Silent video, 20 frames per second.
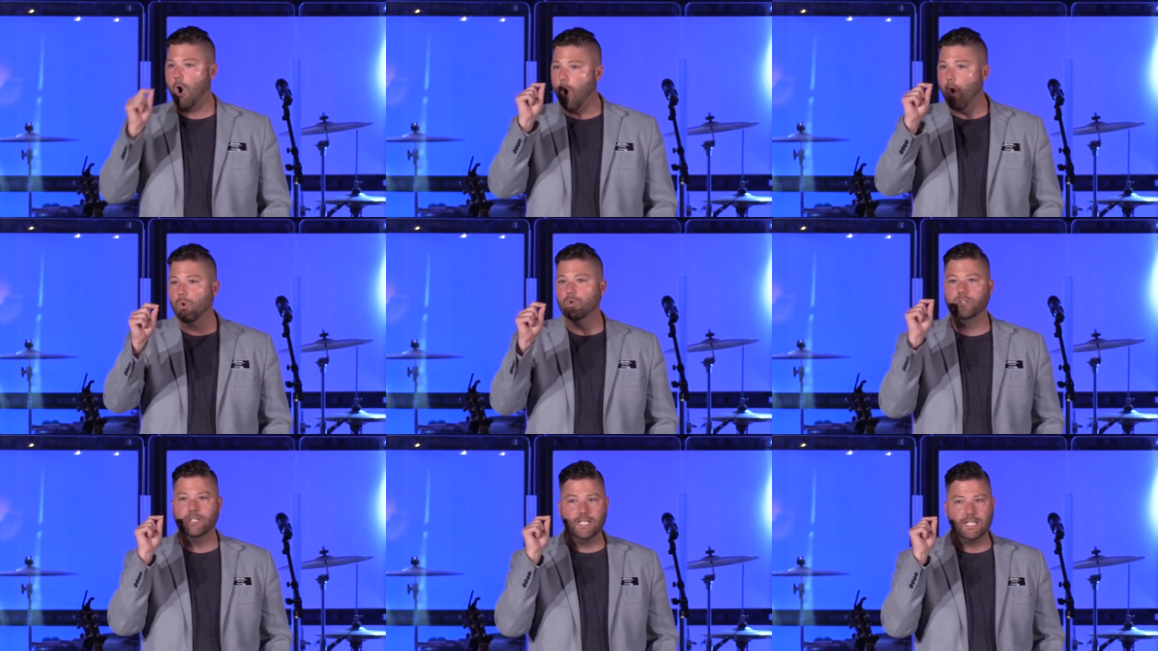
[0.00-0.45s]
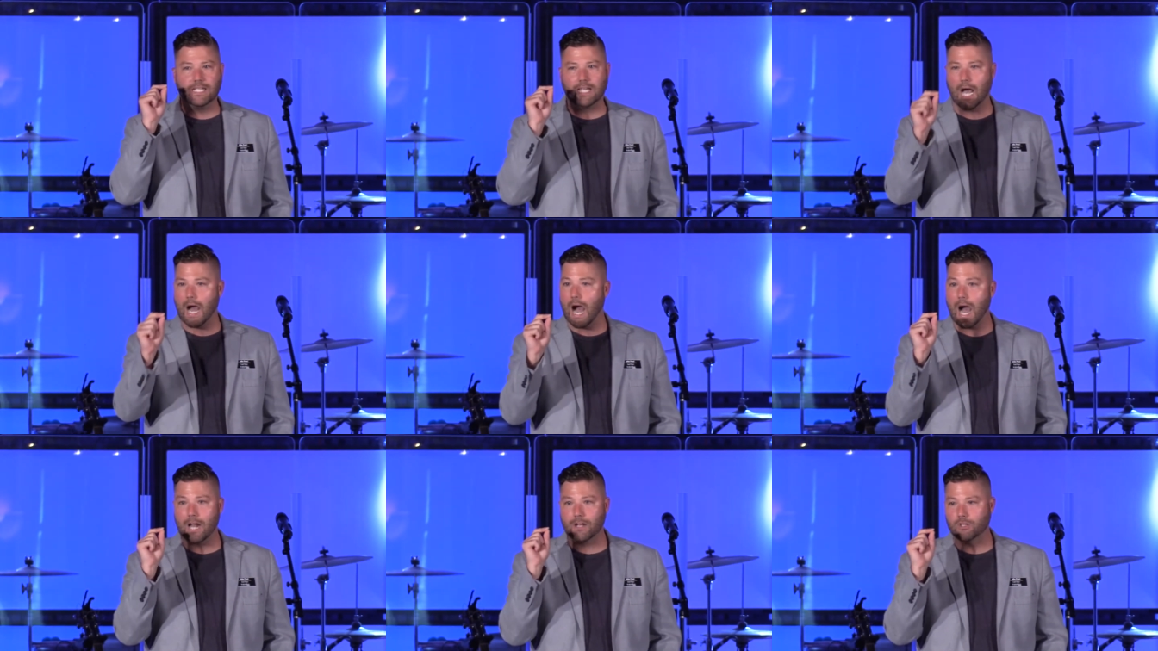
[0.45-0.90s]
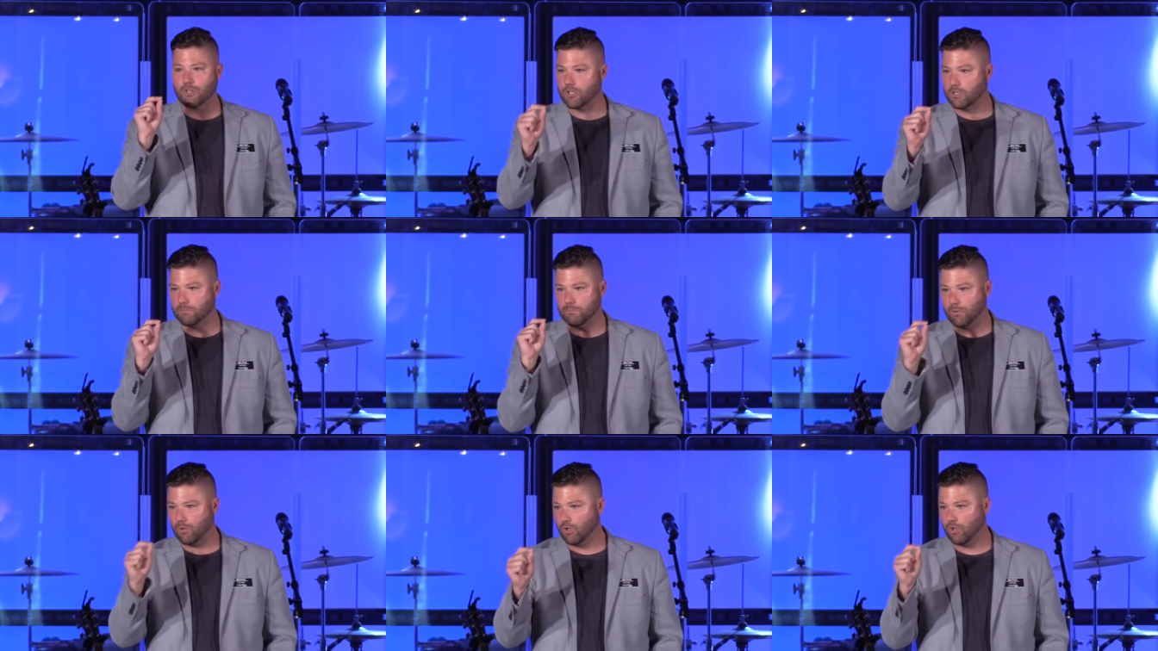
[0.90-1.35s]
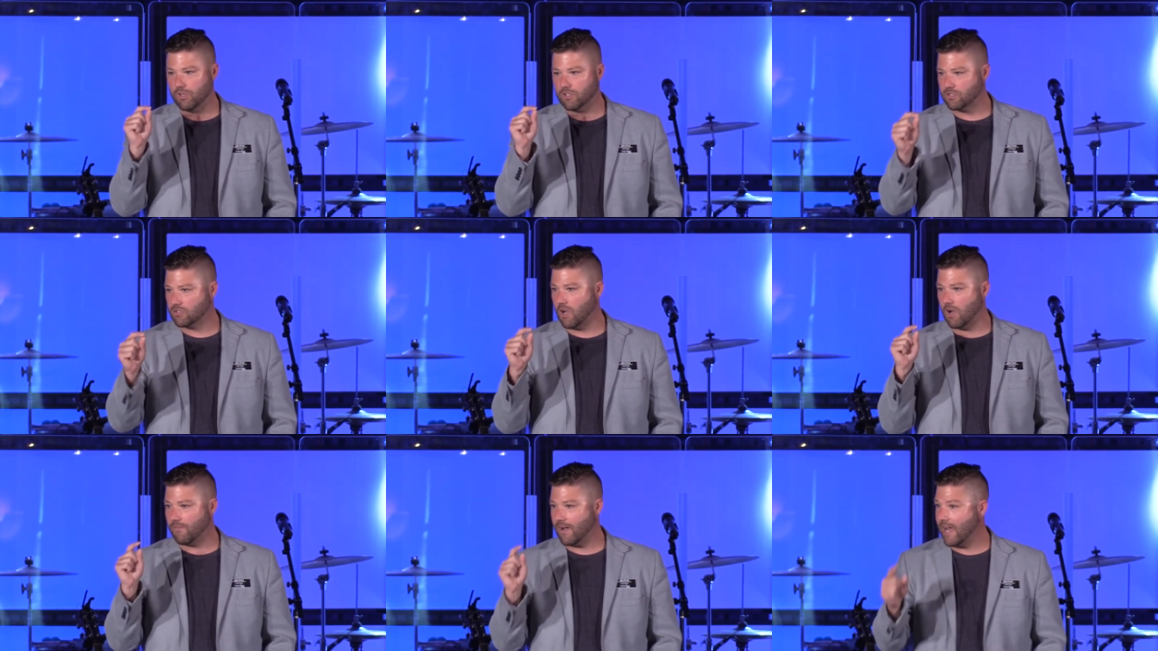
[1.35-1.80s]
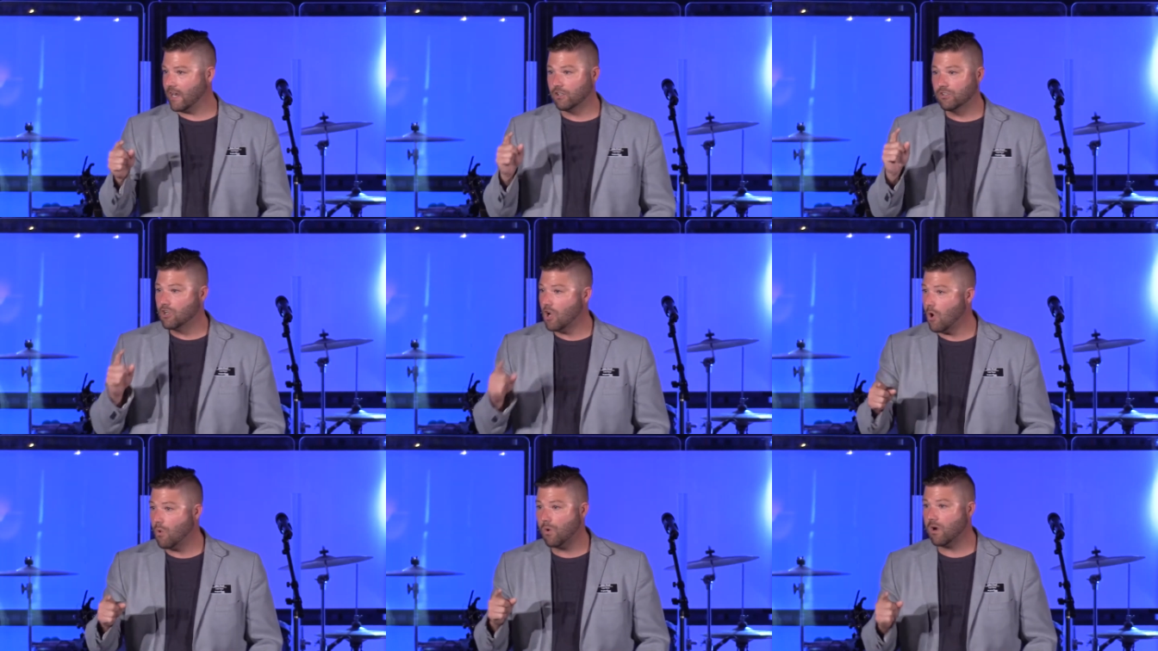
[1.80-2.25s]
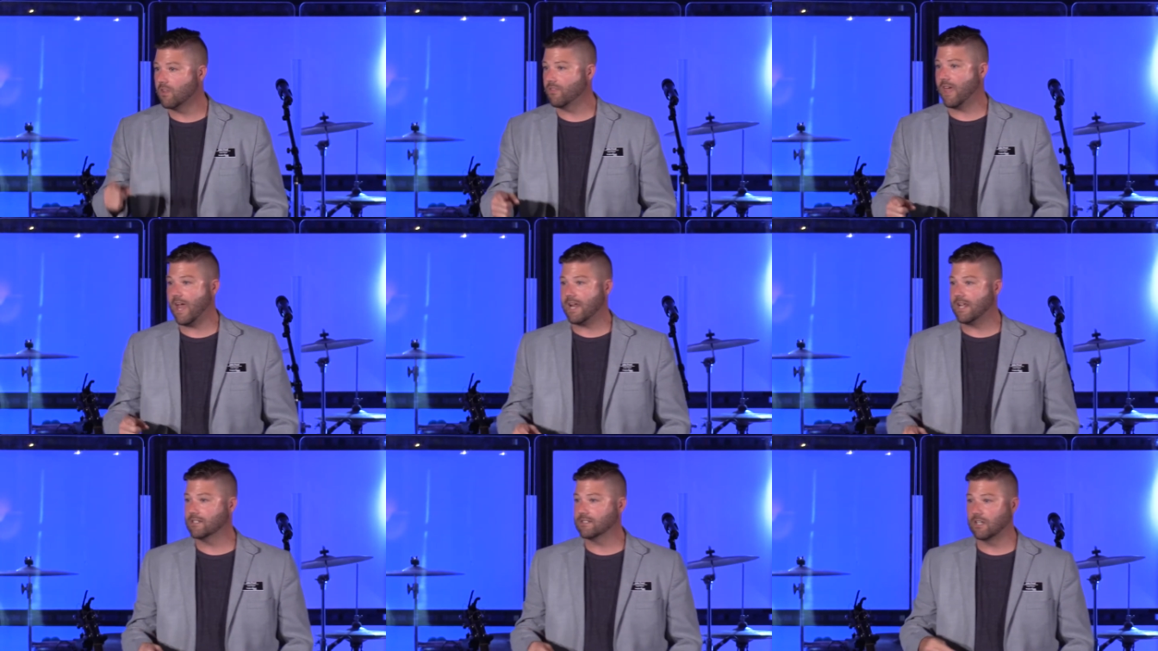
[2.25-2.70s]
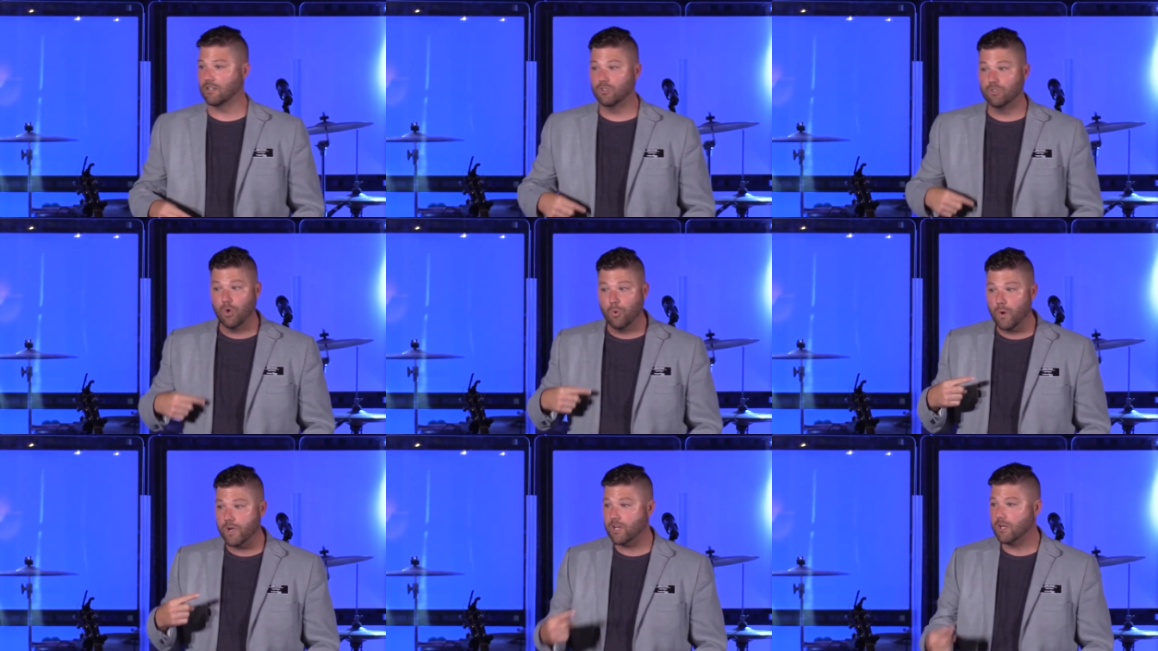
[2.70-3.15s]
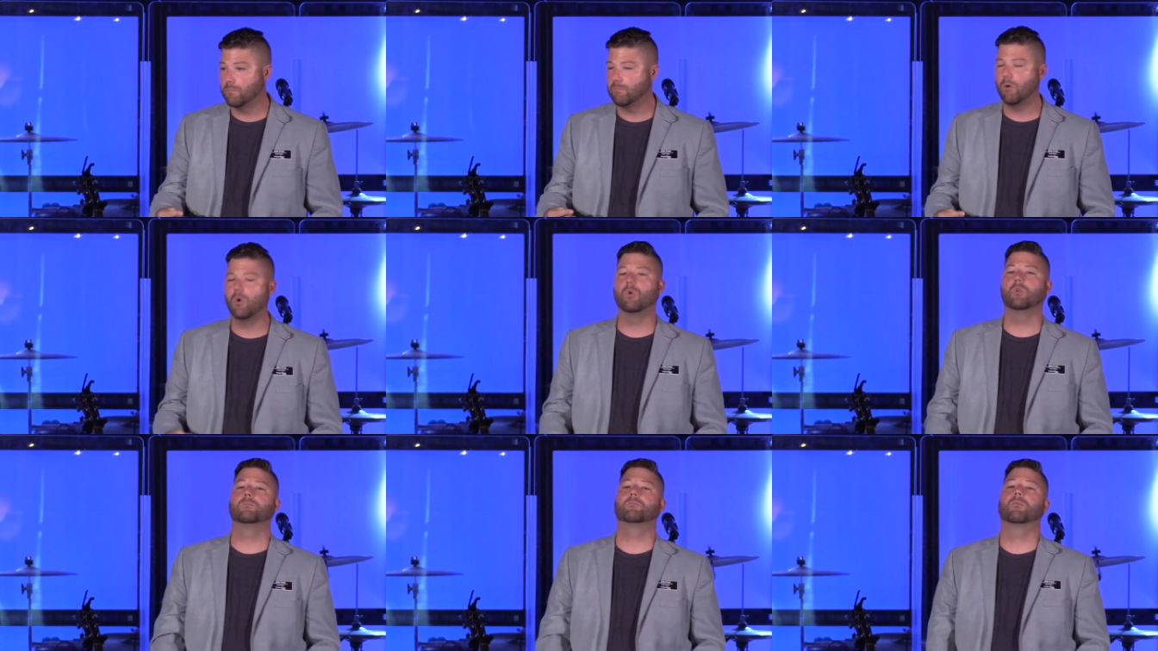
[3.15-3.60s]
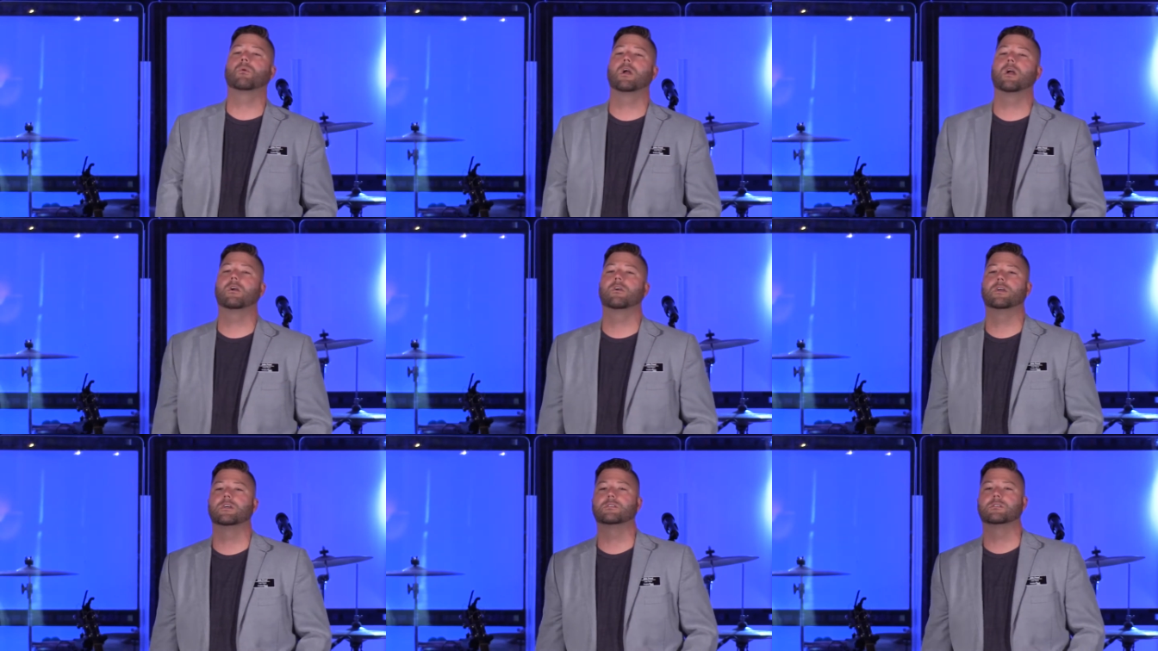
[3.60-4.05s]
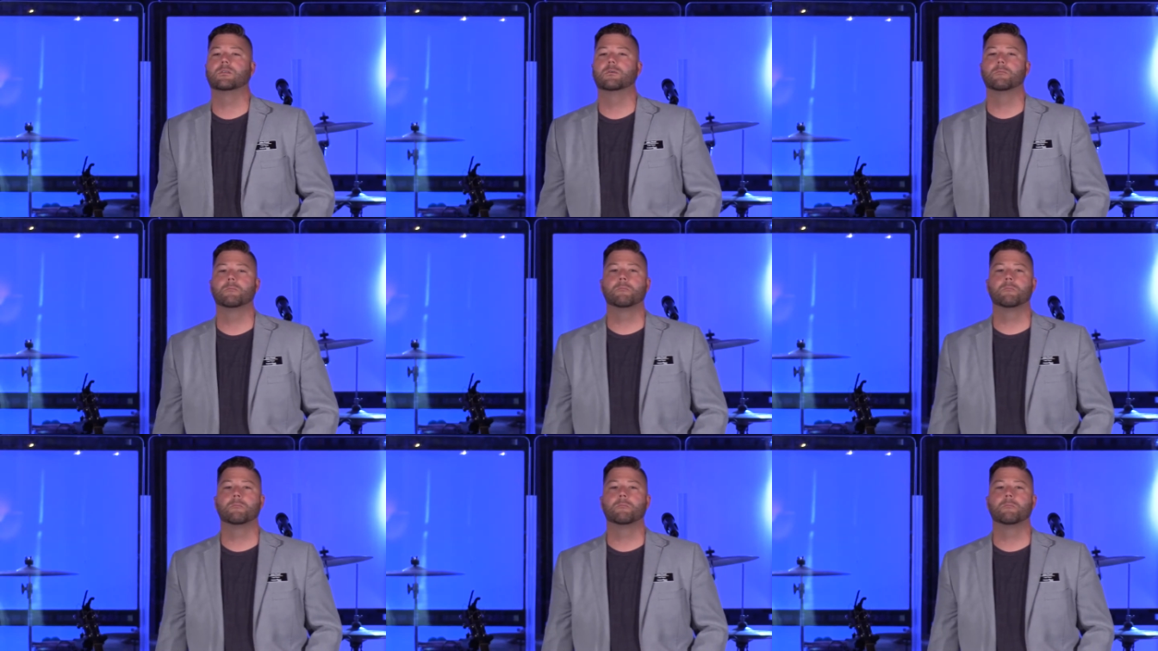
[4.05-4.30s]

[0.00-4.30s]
Only God could pull this off. I don't know where that is. I don't know what your bold prayer is.